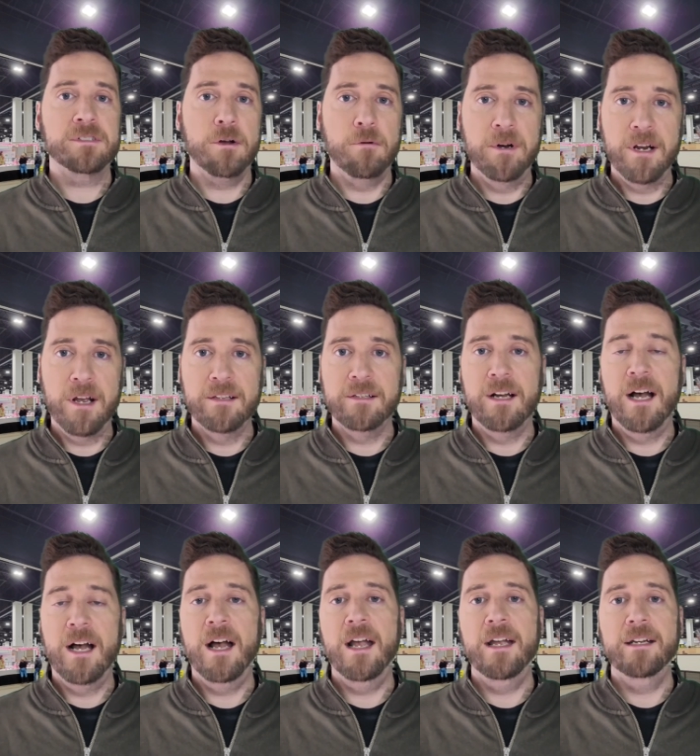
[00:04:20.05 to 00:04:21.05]
going
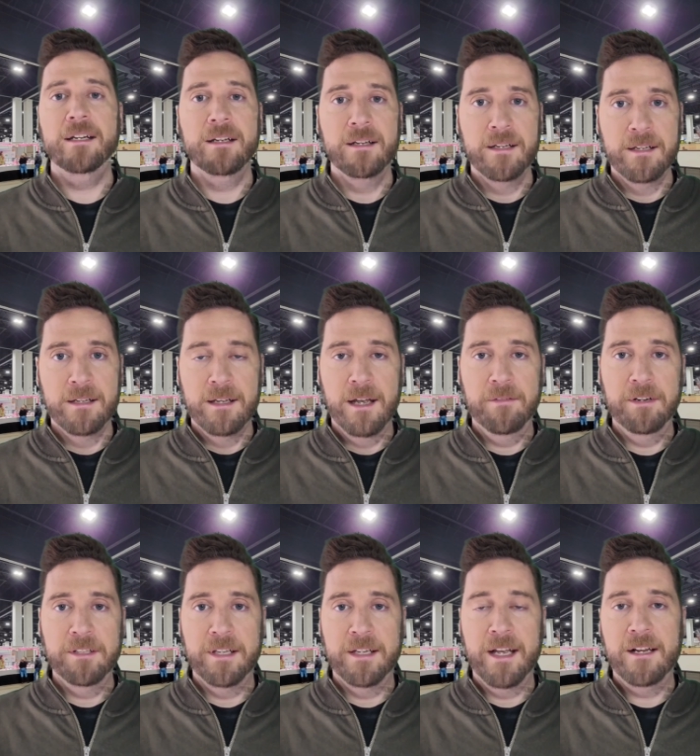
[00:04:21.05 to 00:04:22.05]
online,
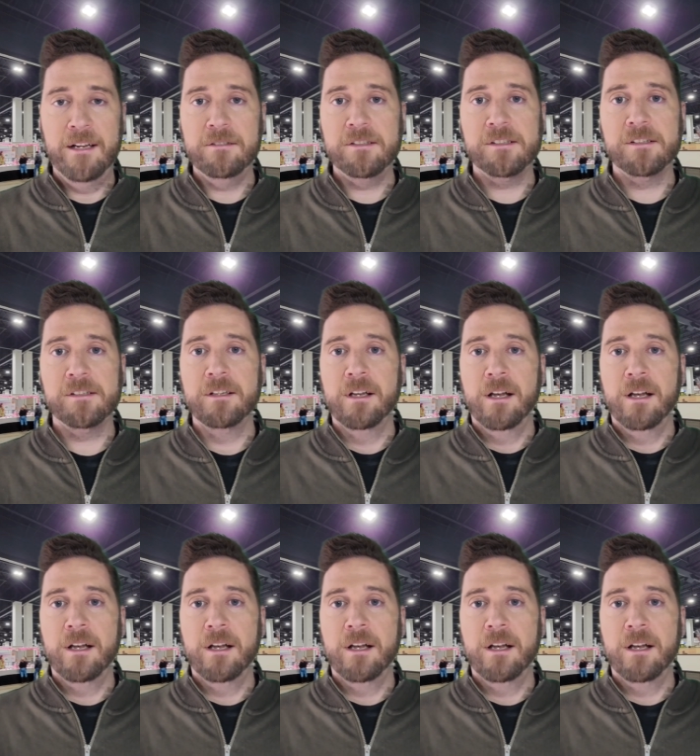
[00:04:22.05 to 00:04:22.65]
everything else,